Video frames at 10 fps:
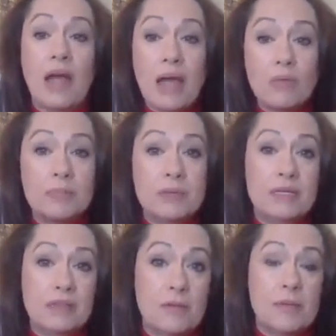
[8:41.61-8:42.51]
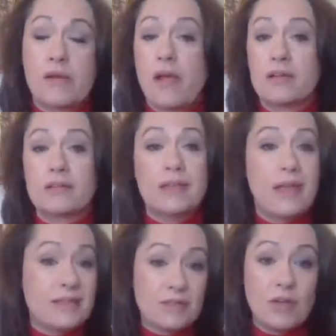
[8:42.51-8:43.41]
I will be in there periodically
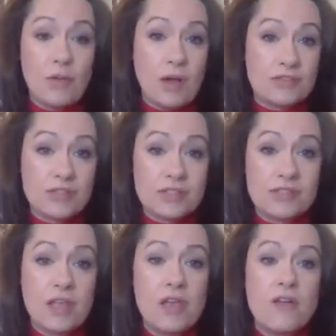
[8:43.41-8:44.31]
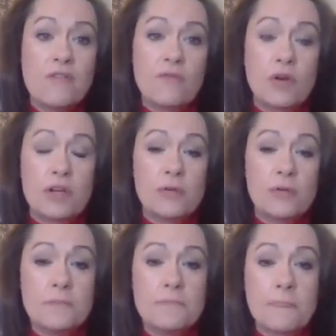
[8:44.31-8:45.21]
answering questions for you.